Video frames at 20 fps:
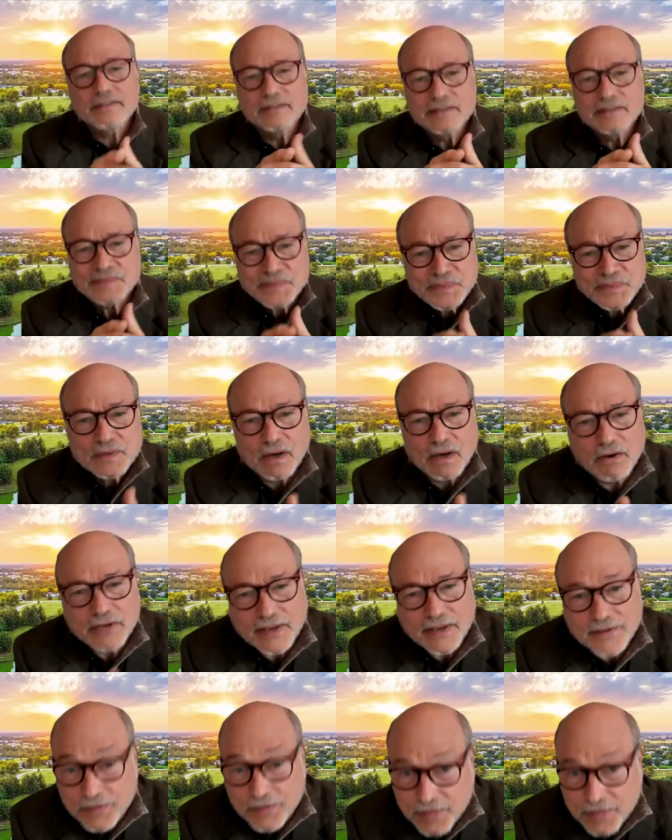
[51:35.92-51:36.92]
that was oh, yeah,
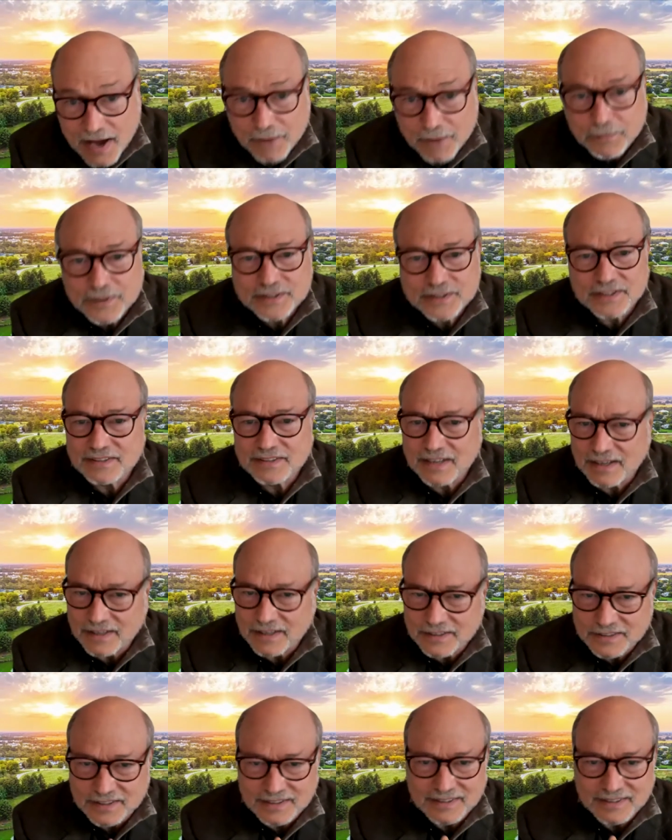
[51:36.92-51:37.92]
Arrival. That was Arrival.
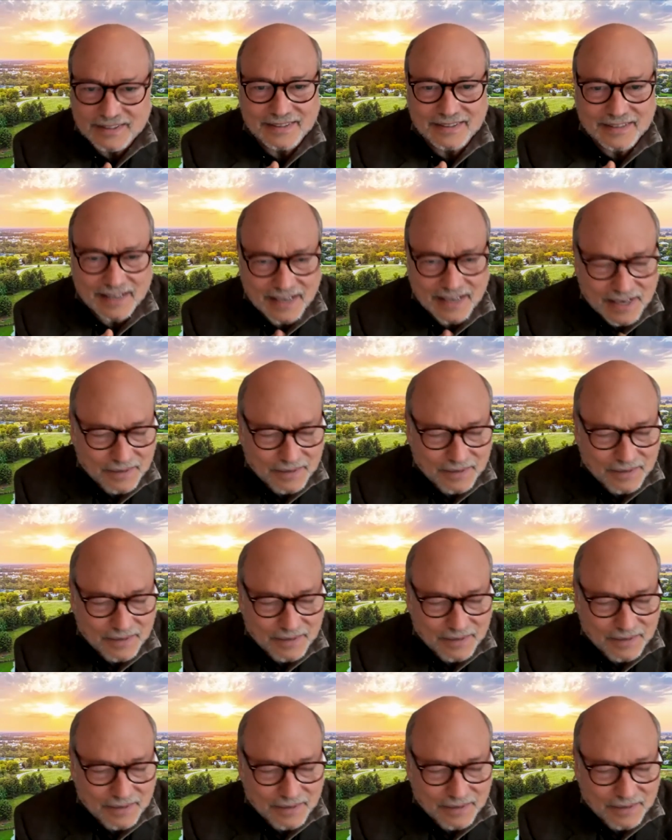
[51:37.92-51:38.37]
Intelligent with that Amy was,